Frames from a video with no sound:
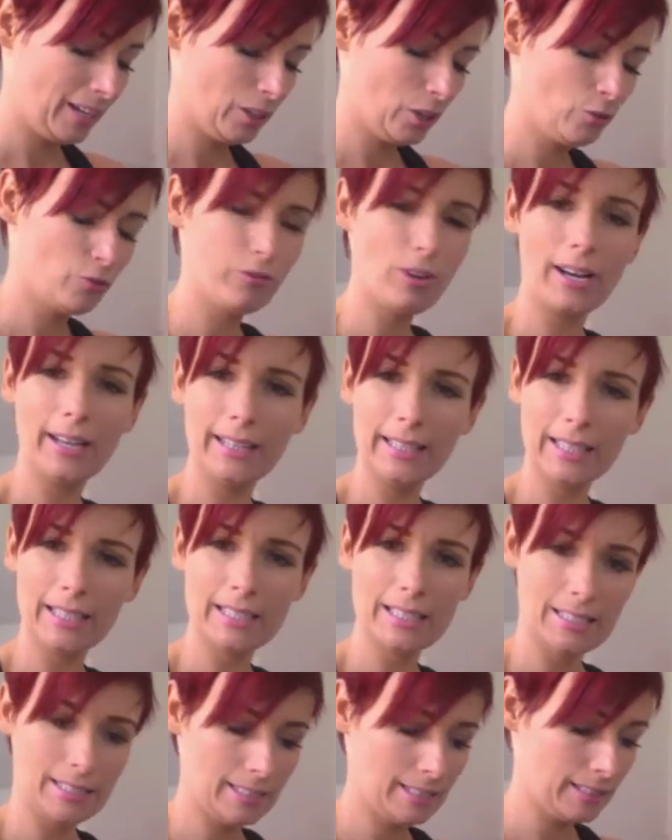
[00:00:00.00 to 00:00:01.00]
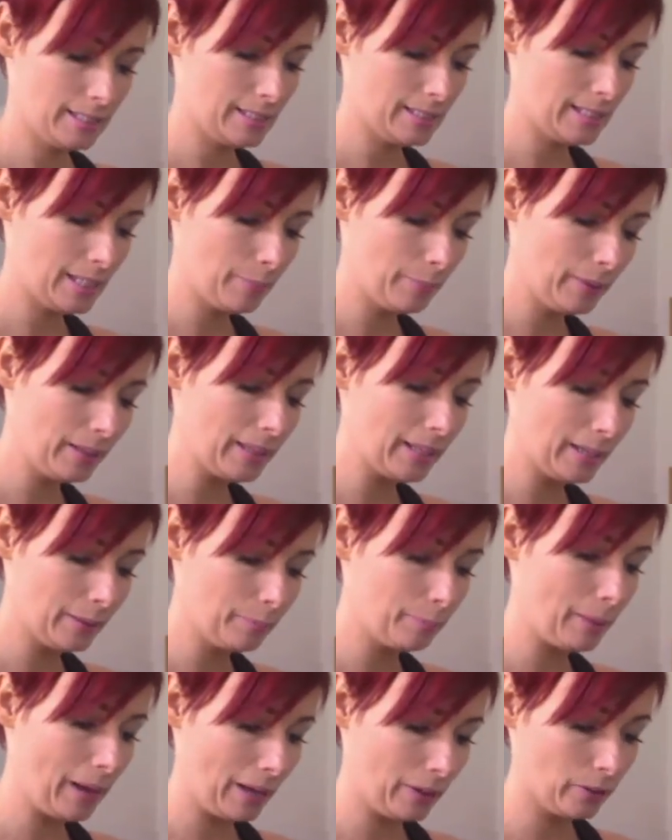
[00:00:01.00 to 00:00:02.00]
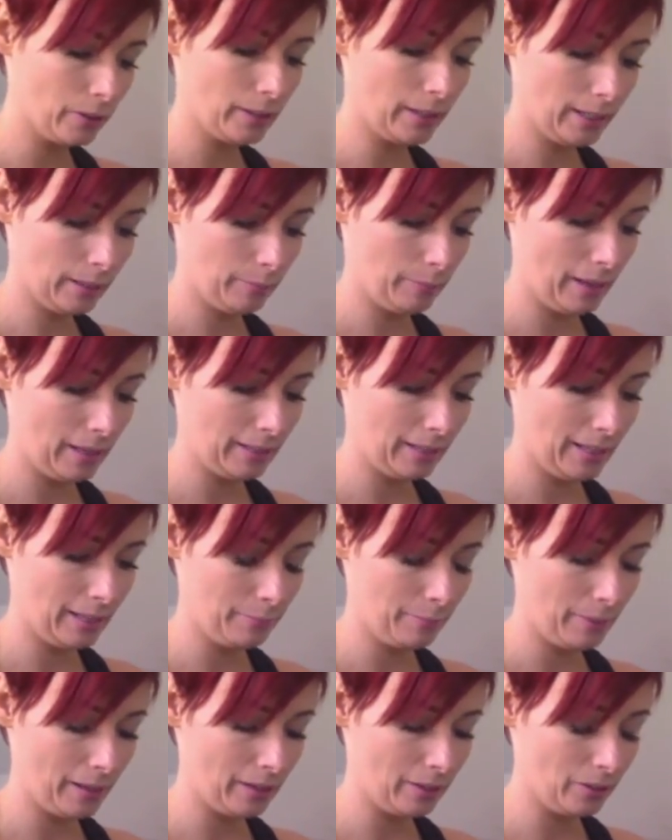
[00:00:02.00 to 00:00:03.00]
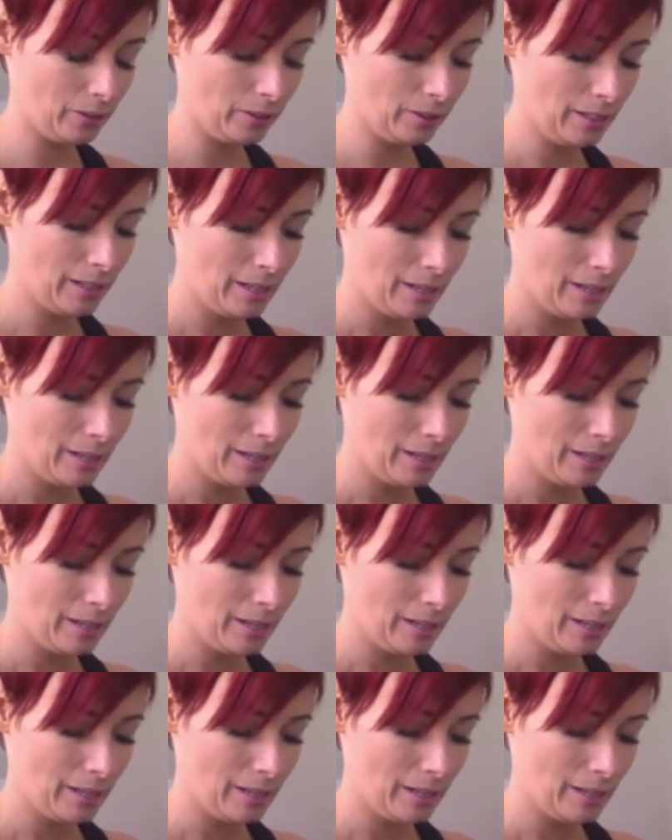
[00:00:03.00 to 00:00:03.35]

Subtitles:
runny consistency, a bit like batter, like pancake batter,